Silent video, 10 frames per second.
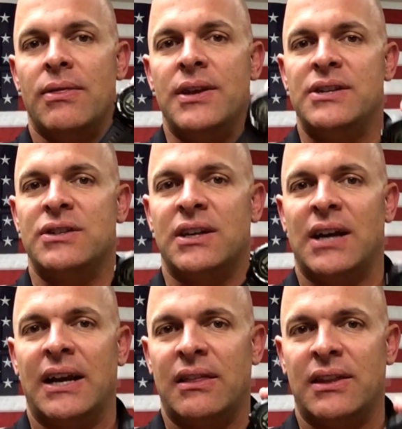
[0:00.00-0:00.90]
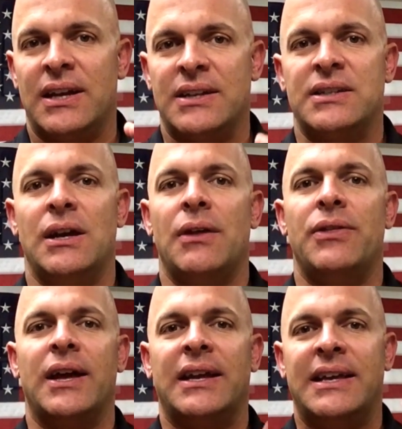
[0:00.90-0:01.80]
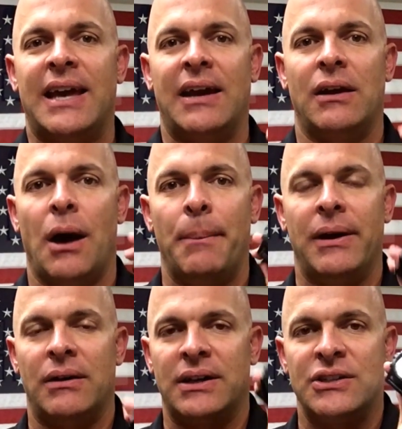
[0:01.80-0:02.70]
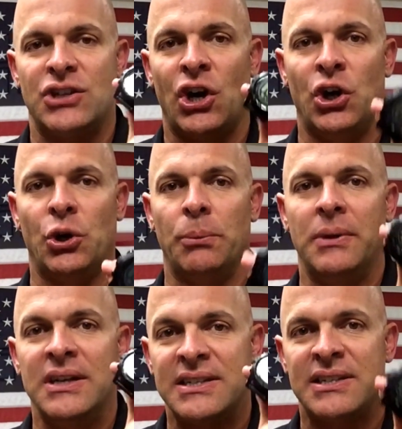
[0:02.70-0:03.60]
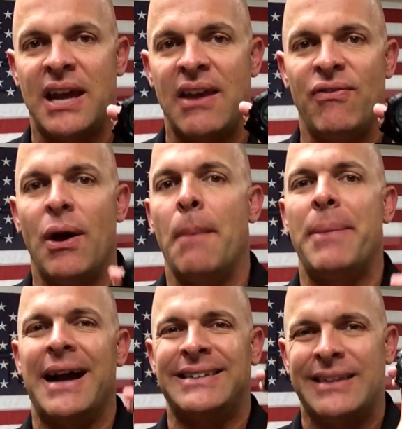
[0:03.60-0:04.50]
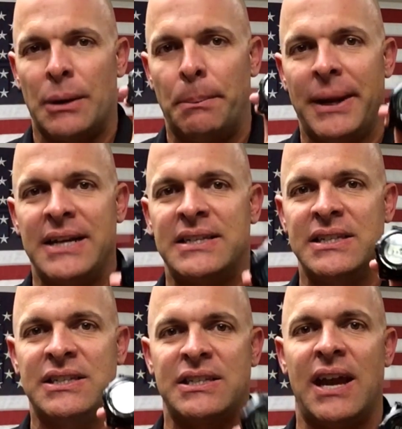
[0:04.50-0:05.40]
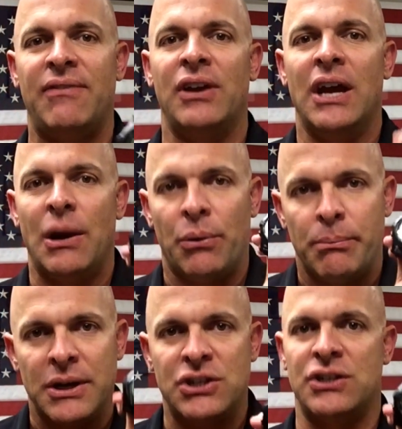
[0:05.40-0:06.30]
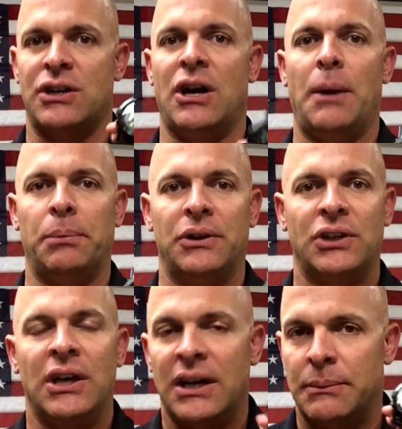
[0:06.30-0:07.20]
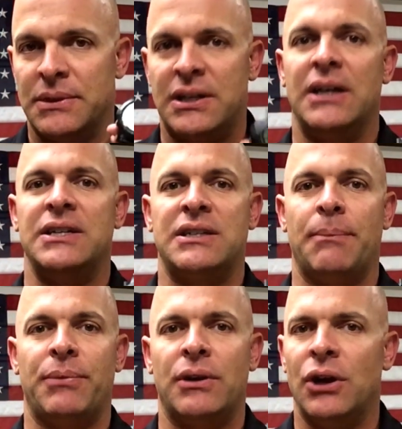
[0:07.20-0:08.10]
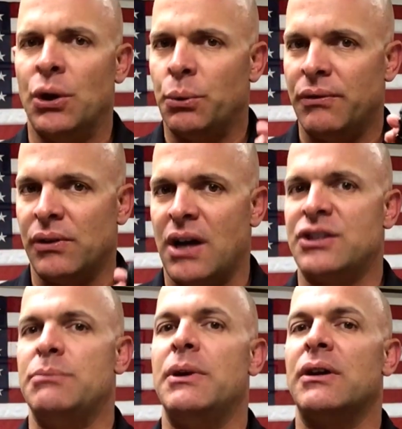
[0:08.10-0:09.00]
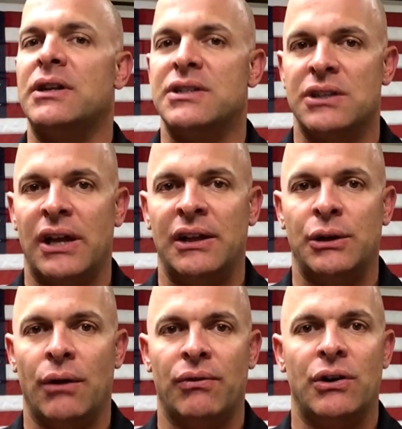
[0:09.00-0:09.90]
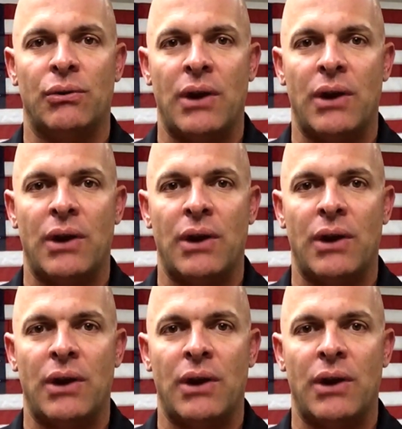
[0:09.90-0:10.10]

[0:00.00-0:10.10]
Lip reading: These are the kind of things that get Americans home safe, back to their bases safe, and with mission accomplished. And I'm gonna tell you something, we've lost Americans lately over in